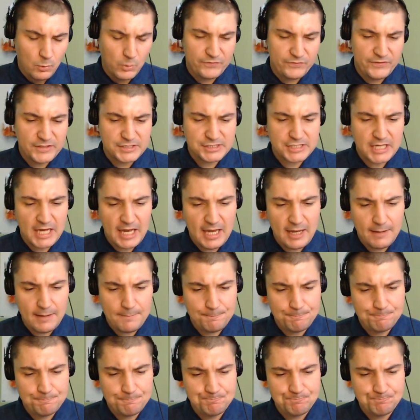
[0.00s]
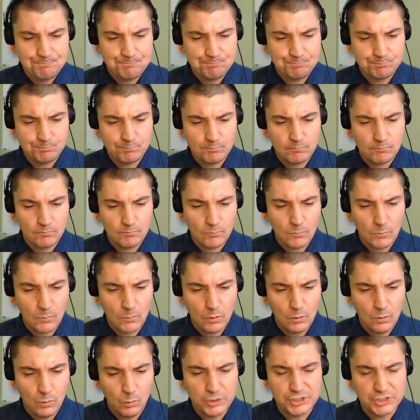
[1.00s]
With this game,
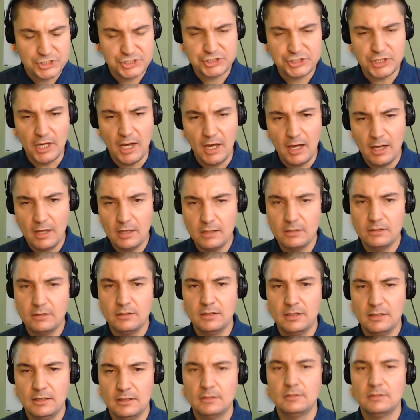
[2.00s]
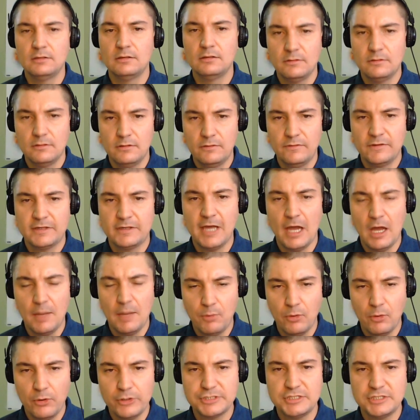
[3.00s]
we saw the
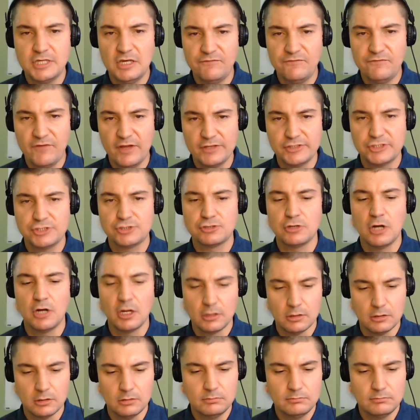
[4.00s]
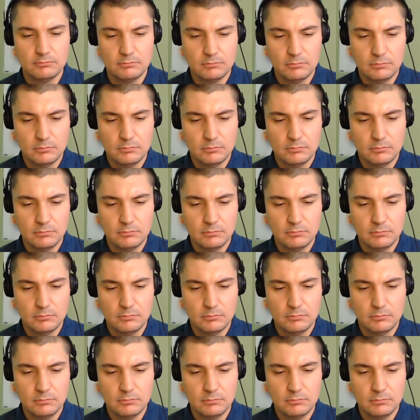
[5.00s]
Cowboys defense struggle.